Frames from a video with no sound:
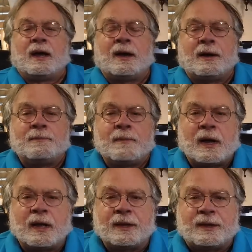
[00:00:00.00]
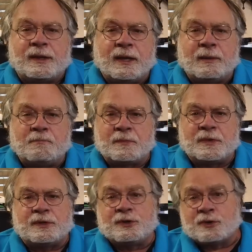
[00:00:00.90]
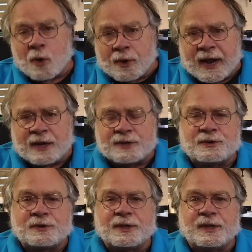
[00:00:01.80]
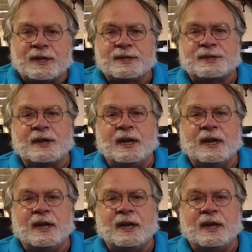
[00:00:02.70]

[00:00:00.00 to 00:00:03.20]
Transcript: Um, the short answer to this